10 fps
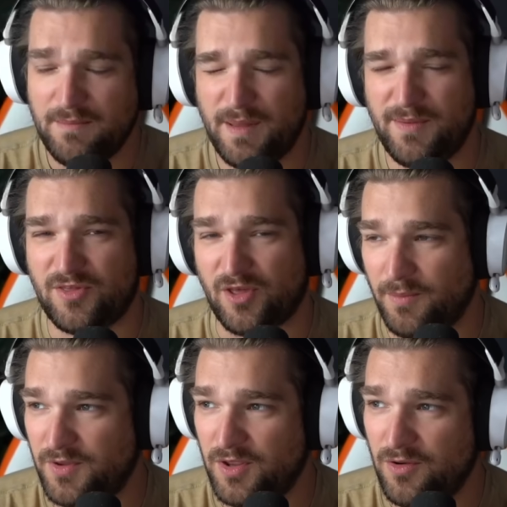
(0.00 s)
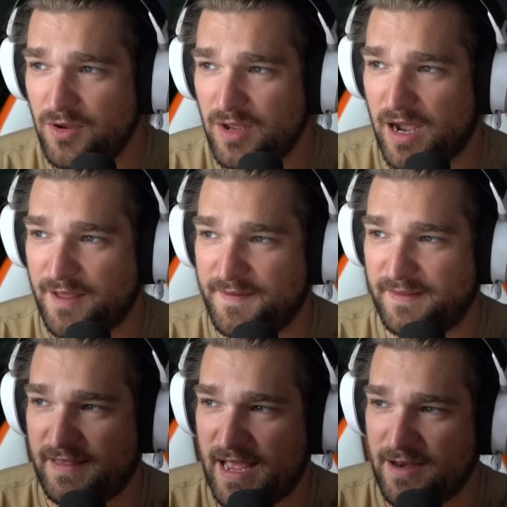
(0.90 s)
Maybe some do. I think
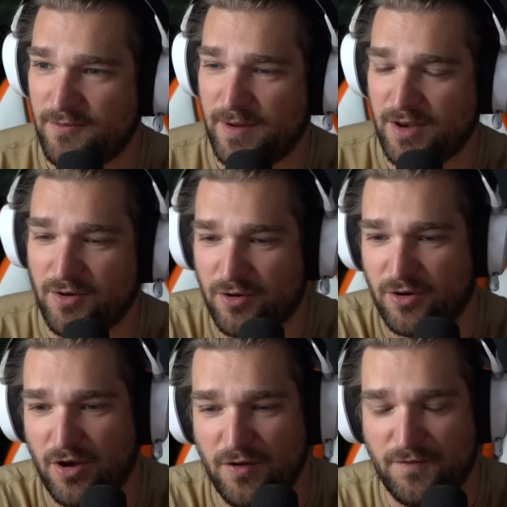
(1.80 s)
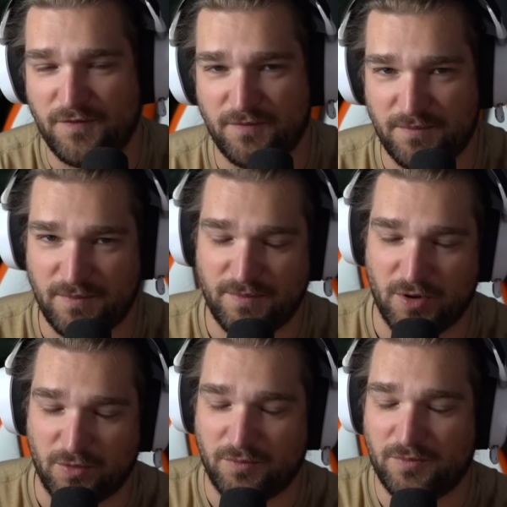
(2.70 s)
that when you're of, you
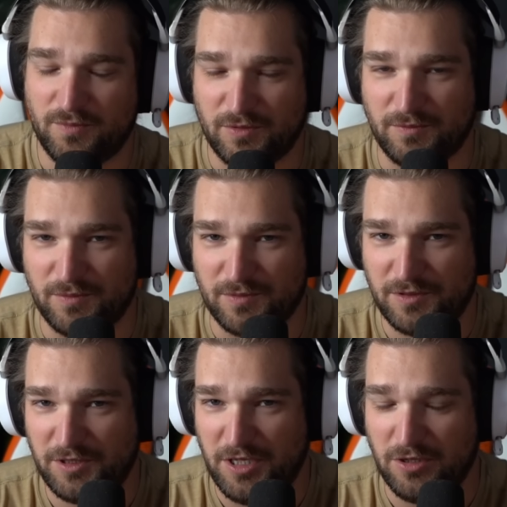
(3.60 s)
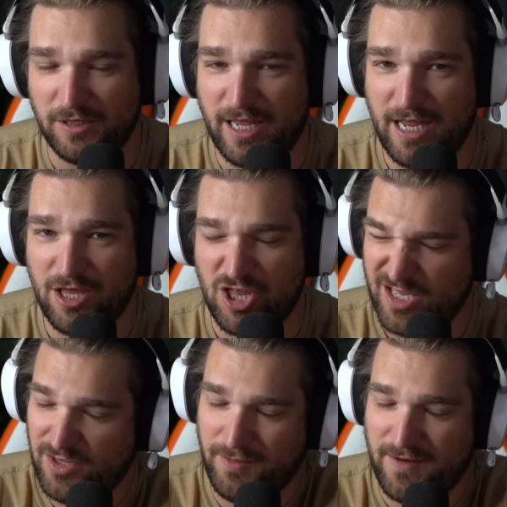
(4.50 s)
know, legal age, you
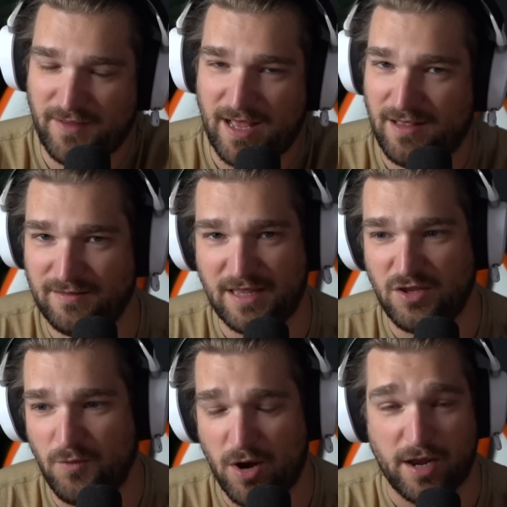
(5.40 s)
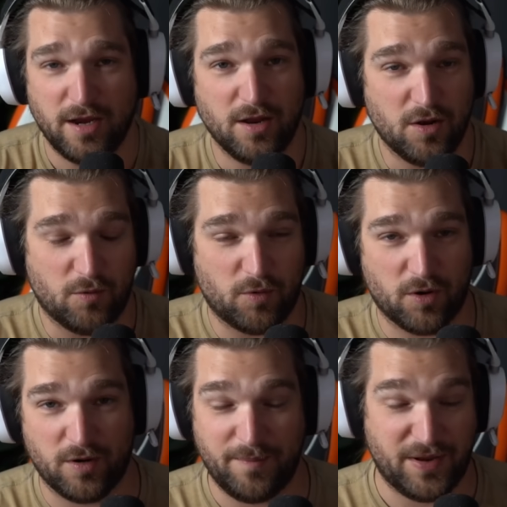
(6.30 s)
can do whatever the hell that you want.
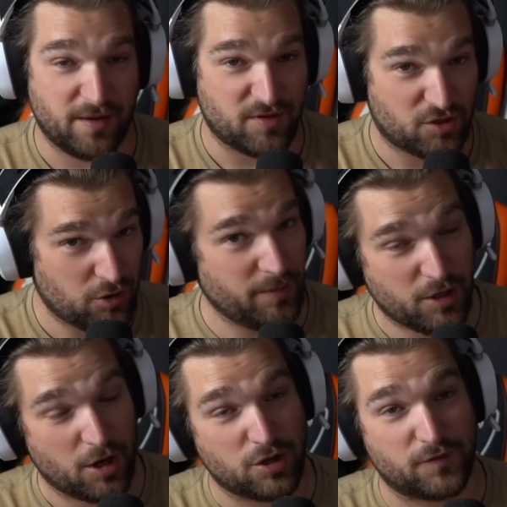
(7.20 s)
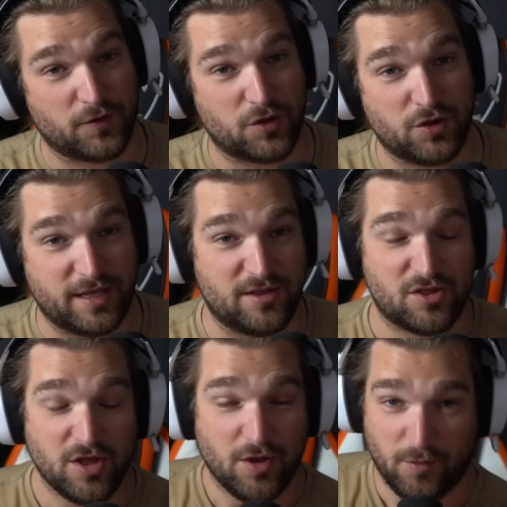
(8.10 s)
Where it becomes extremely controversial
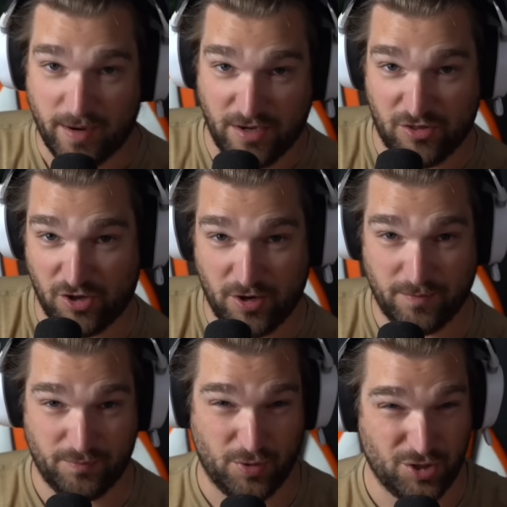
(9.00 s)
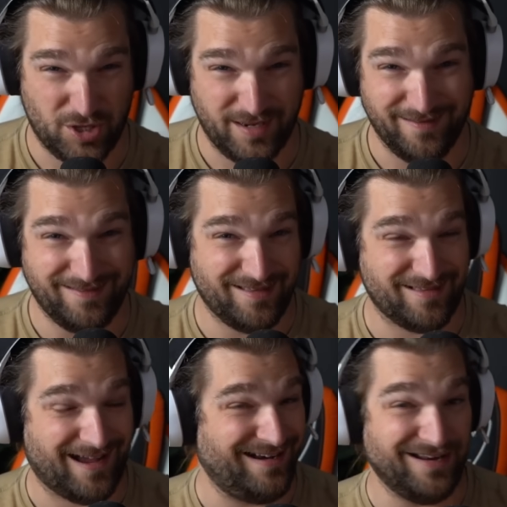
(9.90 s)
is when you start pushing this
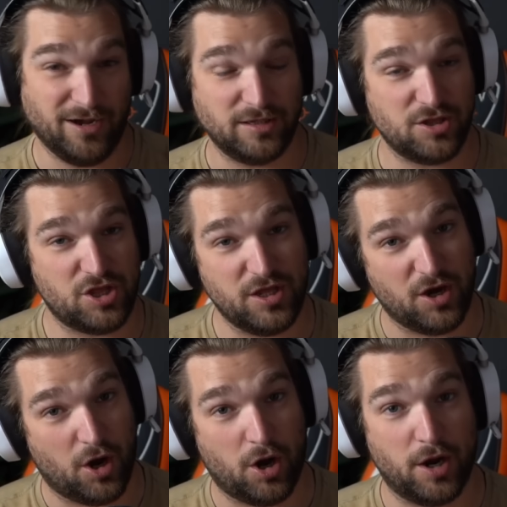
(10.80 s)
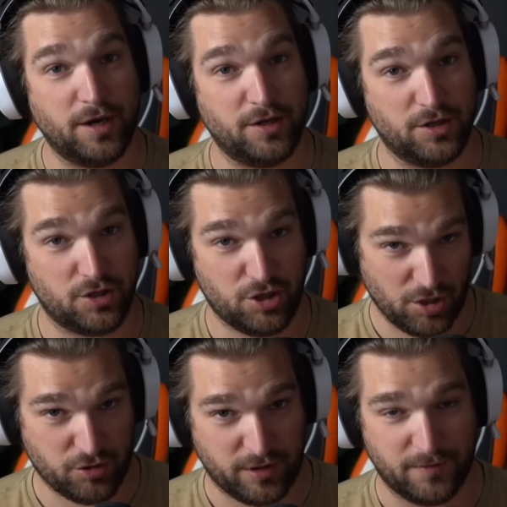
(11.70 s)
ideology on
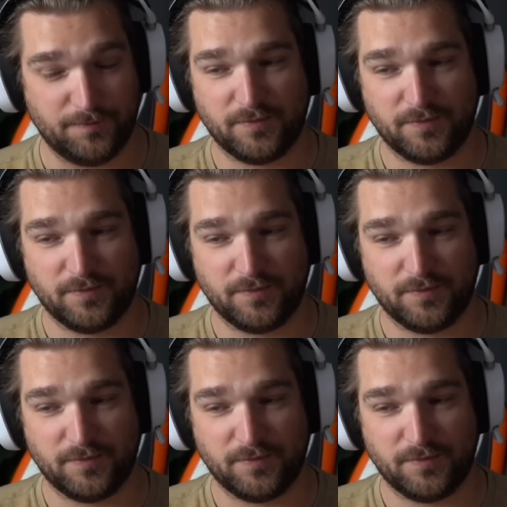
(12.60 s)
children